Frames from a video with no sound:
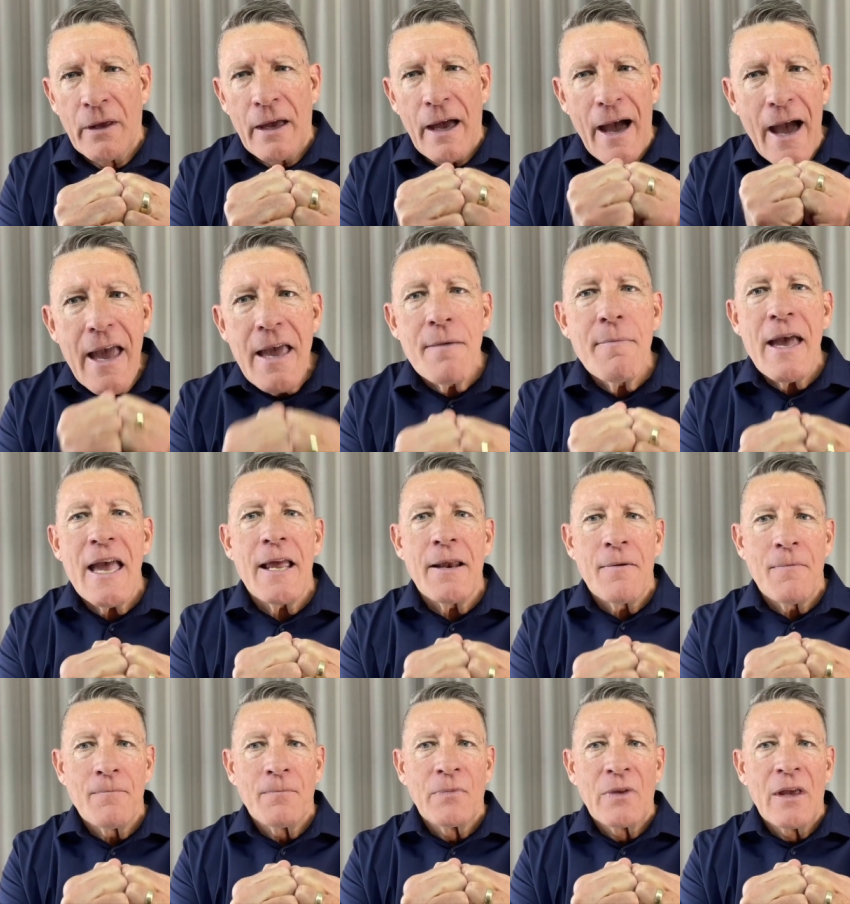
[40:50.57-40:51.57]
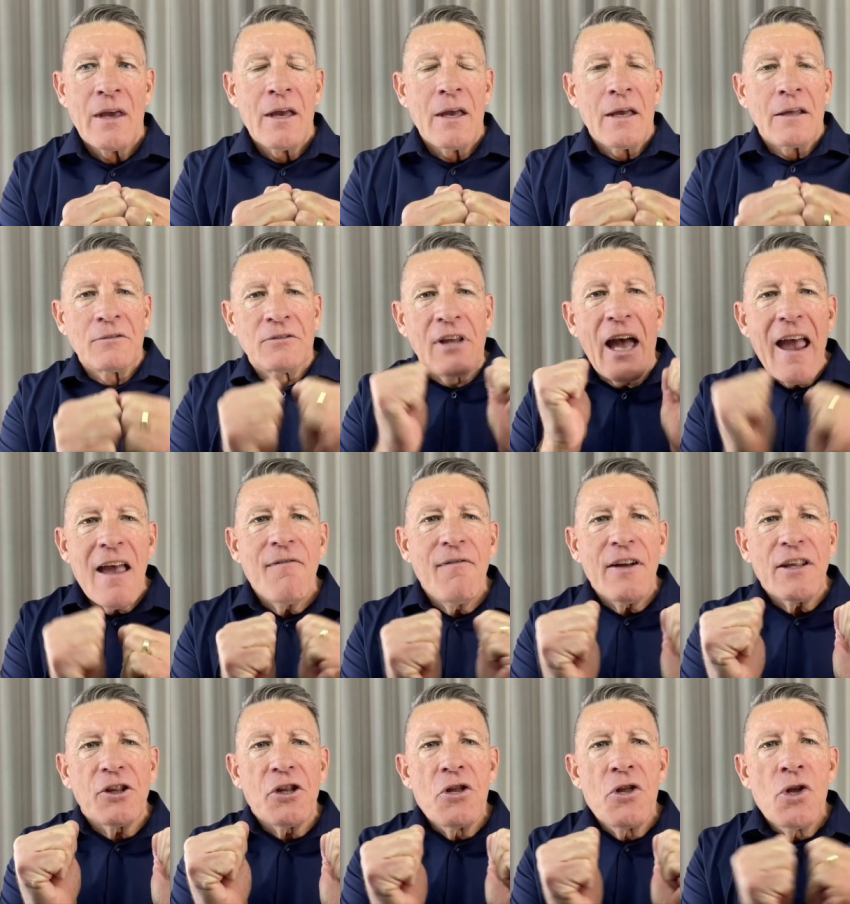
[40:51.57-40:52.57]
Amen.
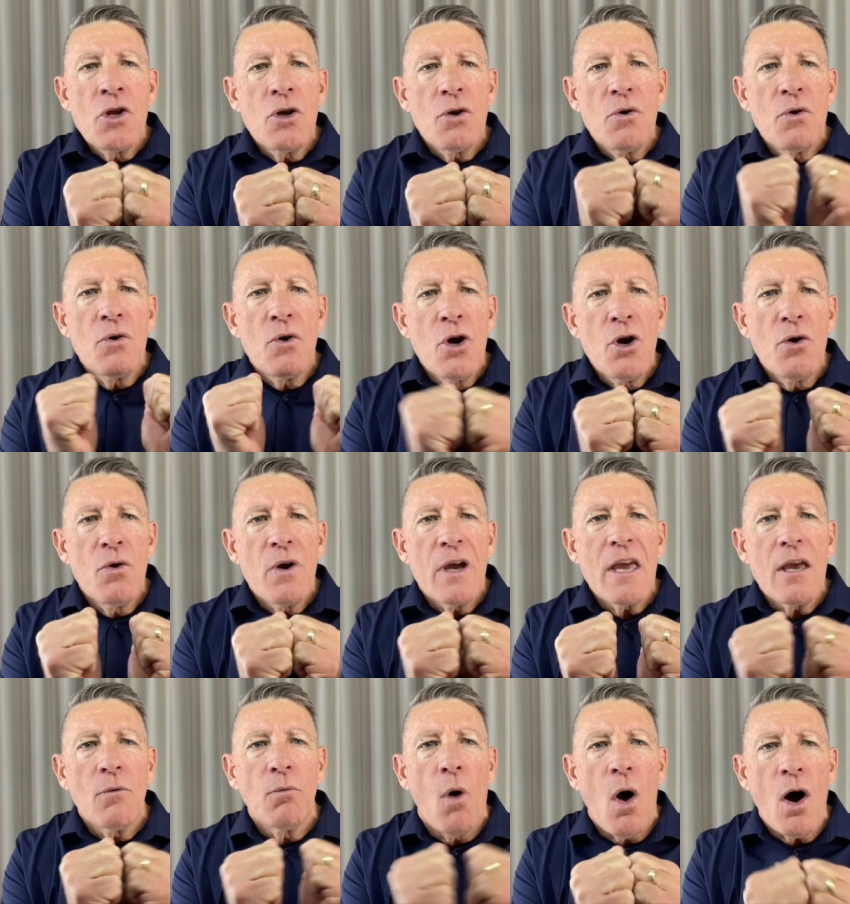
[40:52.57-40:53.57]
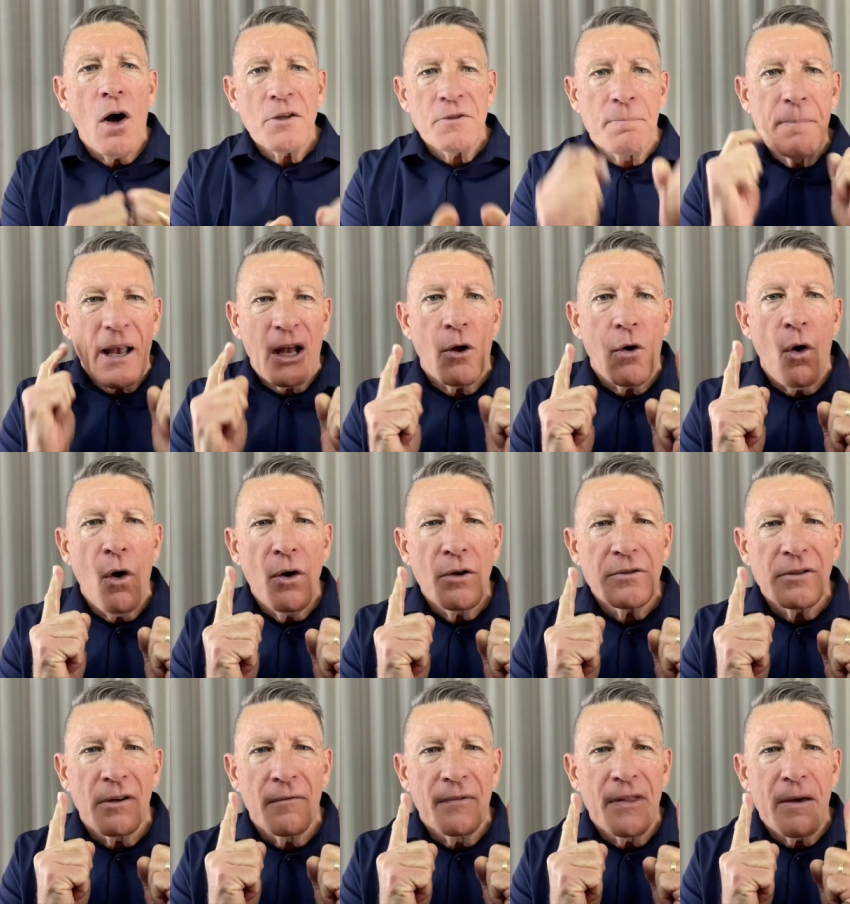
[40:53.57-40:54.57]
David knew who he was
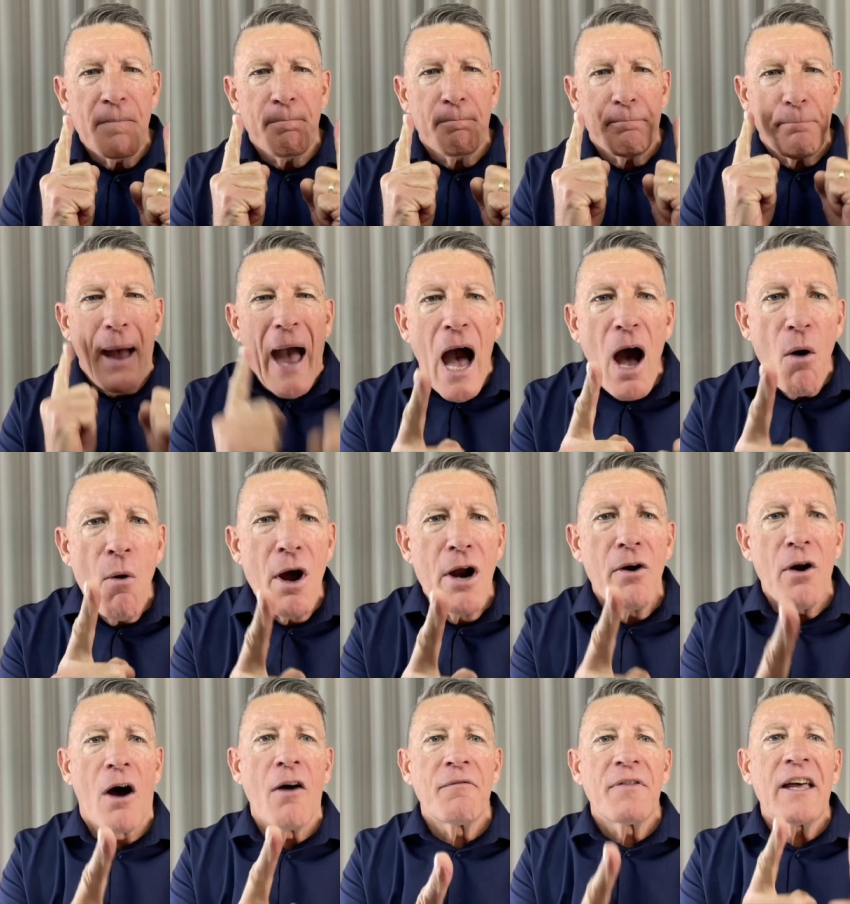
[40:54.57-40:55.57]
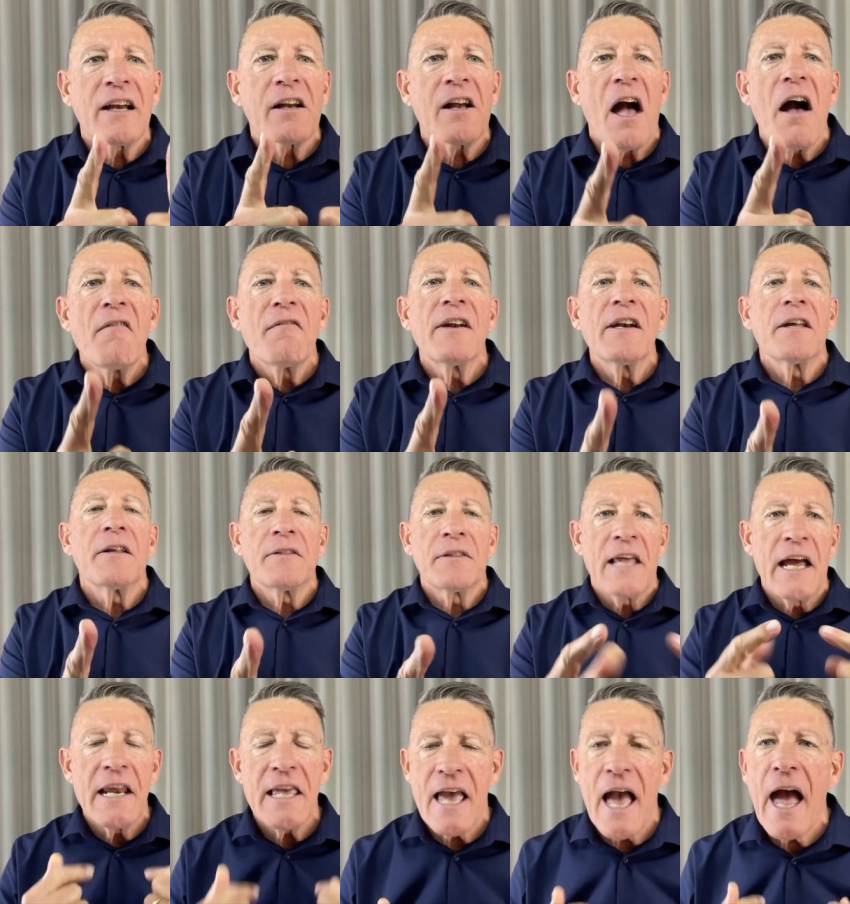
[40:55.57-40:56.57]
because of the power of the covenant
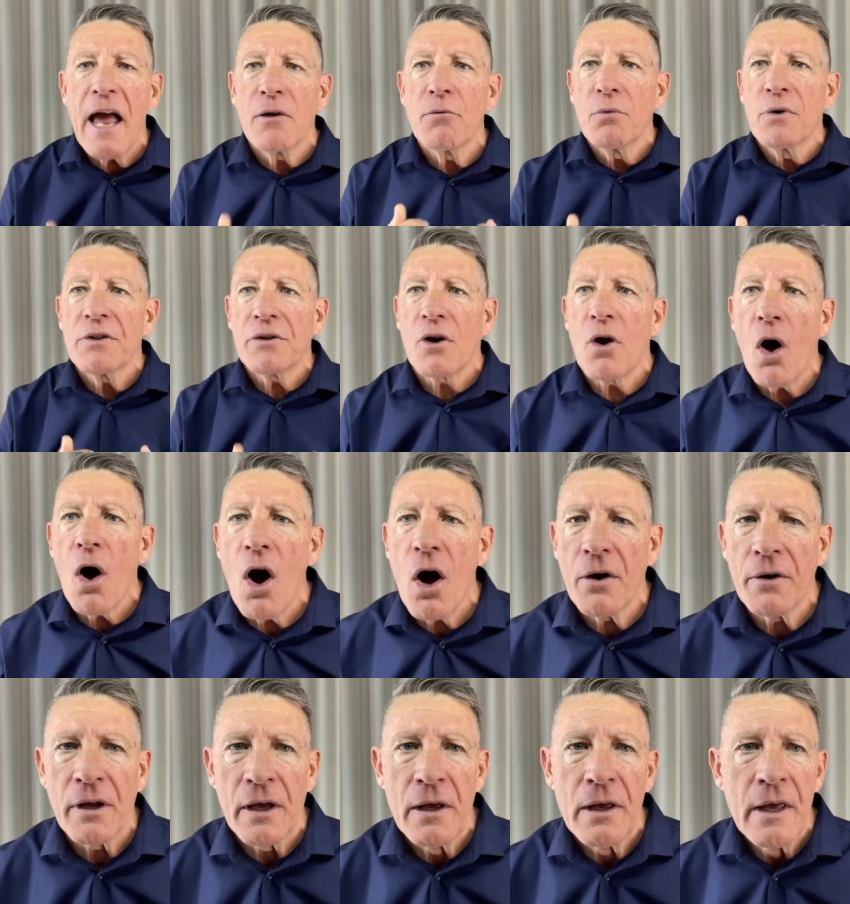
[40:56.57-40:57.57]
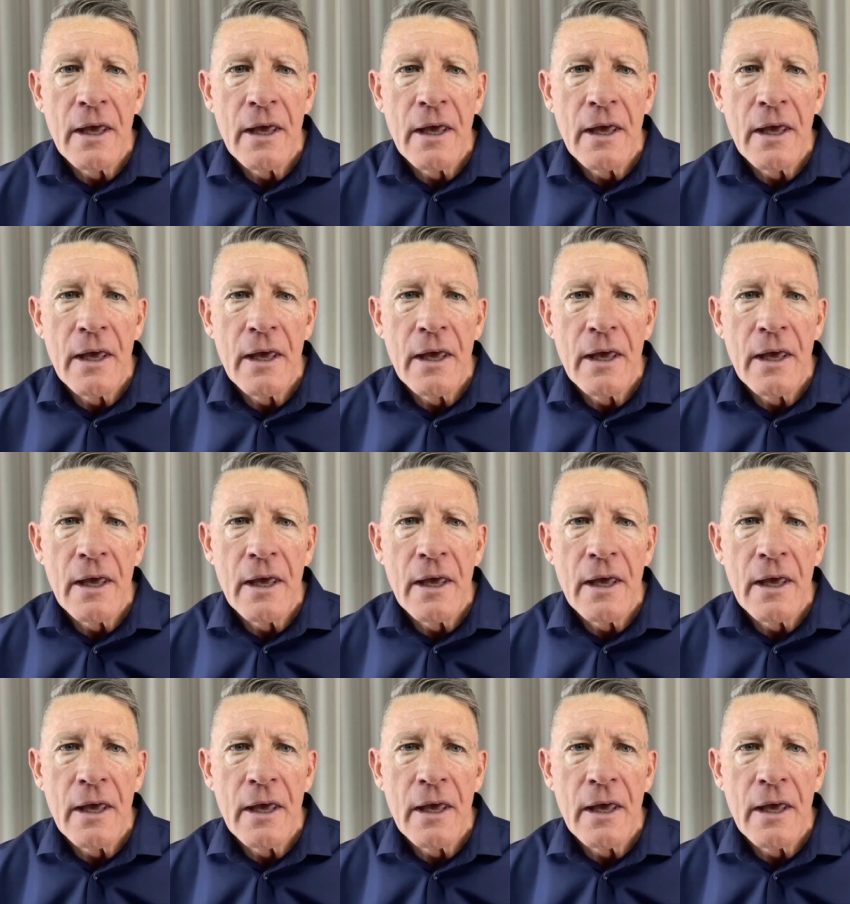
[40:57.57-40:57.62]
that he had with God.